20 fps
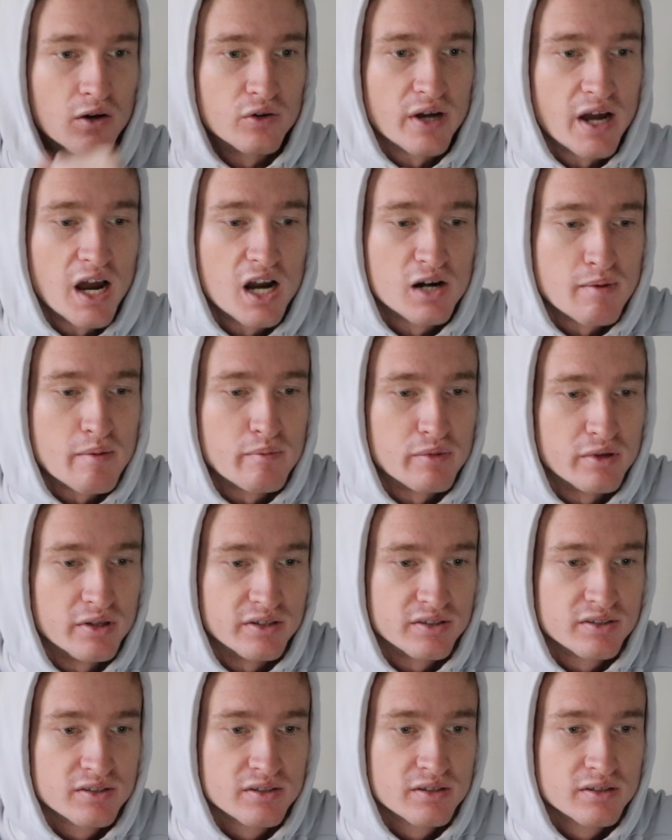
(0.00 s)
I remember
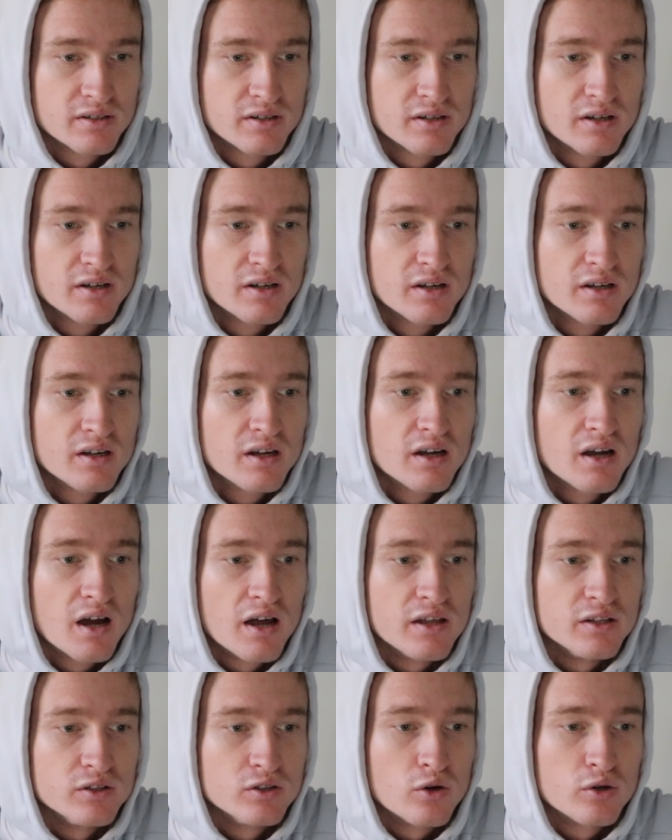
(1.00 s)
this.
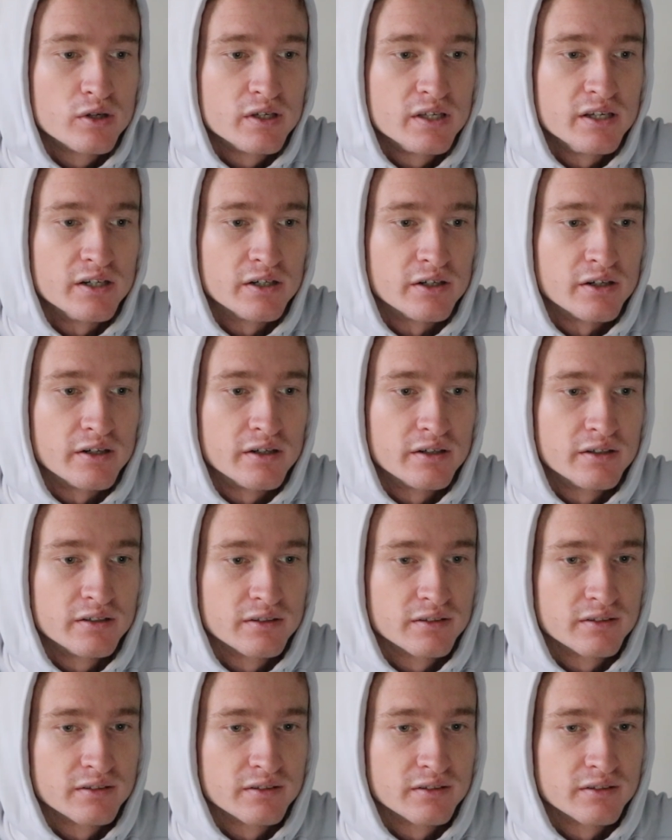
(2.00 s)
You go here,